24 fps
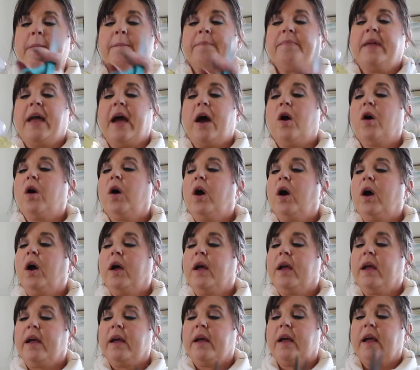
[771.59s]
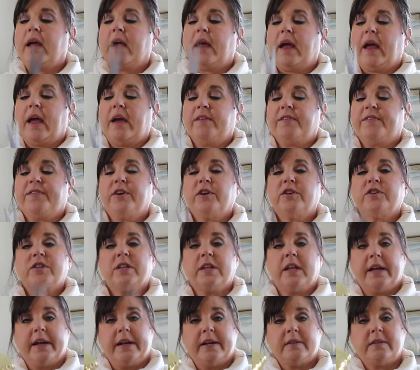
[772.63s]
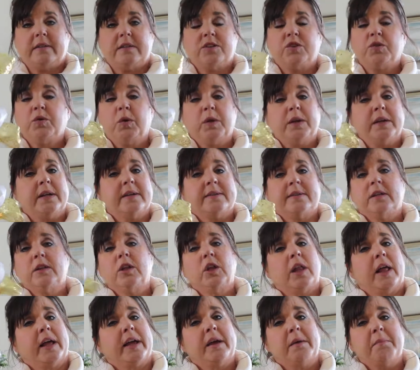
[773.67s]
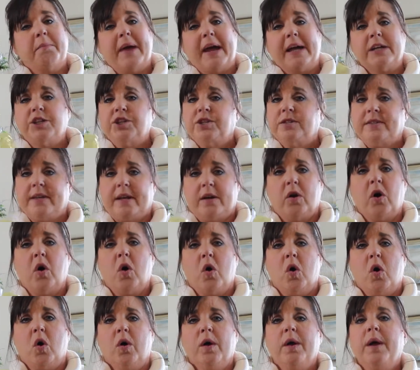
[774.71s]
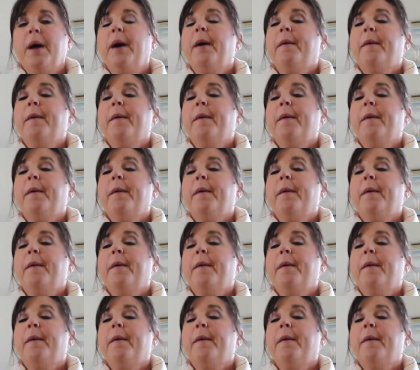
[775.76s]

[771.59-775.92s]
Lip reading: Now, at first glance, this really doesn't look like it matches at all.